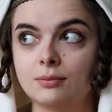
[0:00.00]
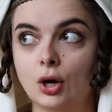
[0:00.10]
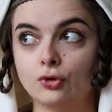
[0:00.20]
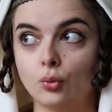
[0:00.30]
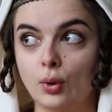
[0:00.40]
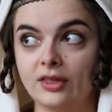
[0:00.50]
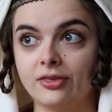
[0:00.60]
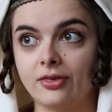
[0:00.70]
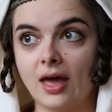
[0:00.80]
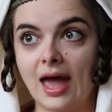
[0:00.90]
both
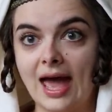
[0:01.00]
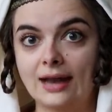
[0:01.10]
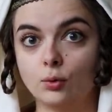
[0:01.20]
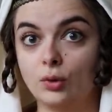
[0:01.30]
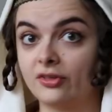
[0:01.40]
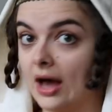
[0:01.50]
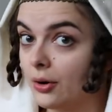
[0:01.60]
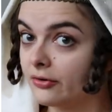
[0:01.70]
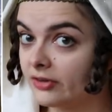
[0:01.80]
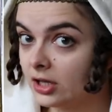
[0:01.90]
with and
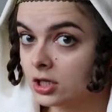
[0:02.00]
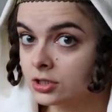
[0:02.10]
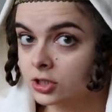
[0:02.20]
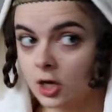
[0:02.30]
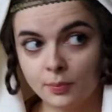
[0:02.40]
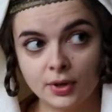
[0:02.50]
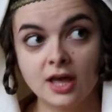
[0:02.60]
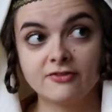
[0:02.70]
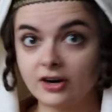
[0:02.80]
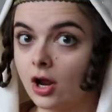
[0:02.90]
without a veil on top,
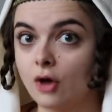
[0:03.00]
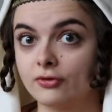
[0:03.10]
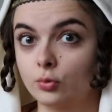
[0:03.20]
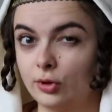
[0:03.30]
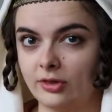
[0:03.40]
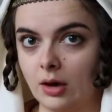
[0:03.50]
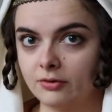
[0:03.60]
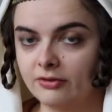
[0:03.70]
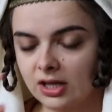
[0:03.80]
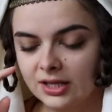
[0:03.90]
very often without a
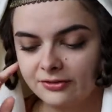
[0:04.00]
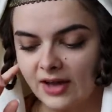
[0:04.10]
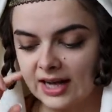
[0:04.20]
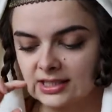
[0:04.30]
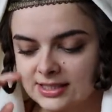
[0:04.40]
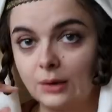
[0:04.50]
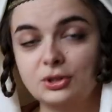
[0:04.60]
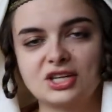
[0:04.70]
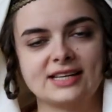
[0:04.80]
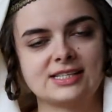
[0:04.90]
veil in fact, in
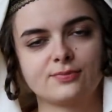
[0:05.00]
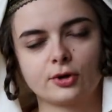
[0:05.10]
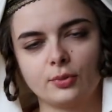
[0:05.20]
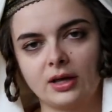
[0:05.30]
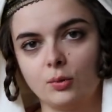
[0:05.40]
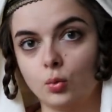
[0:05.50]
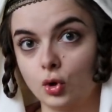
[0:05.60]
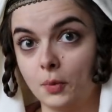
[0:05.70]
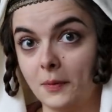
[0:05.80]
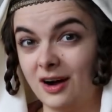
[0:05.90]
which case it's probably
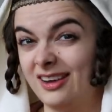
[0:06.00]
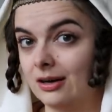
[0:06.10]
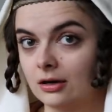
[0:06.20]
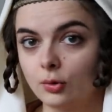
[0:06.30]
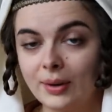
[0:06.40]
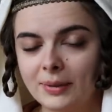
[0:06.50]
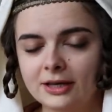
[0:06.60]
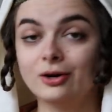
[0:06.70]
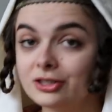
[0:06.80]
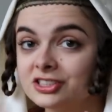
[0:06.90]
worn by younger
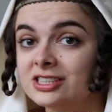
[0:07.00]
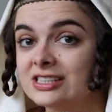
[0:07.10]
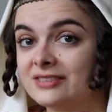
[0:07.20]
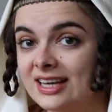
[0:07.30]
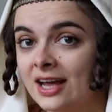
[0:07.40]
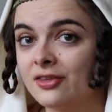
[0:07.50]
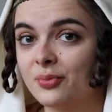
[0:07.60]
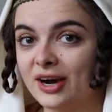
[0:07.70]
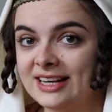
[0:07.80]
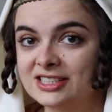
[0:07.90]
women. Alternatively, the
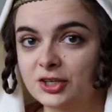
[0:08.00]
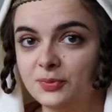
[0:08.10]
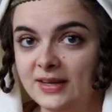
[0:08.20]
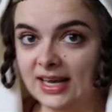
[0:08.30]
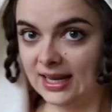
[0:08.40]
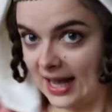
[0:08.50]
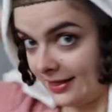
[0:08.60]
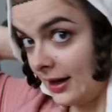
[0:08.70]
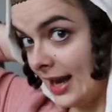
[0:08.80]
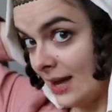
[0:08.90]
braids could begin at
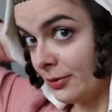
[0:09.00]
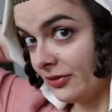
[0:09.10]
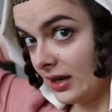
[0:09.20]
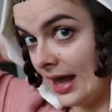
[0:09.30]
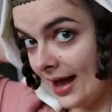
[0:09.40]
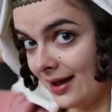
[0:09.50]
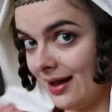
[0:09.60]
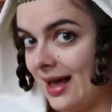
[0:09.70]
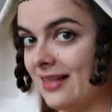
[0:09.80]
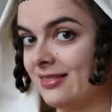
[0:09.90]
the nape of the
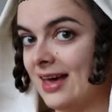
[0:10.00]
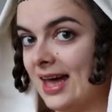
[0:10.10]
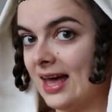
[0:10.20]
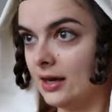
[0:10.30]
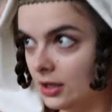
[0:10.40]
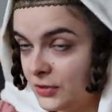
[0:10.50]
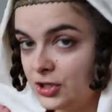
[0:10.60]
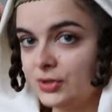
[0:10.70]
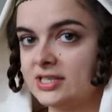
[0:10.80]
neck and then do the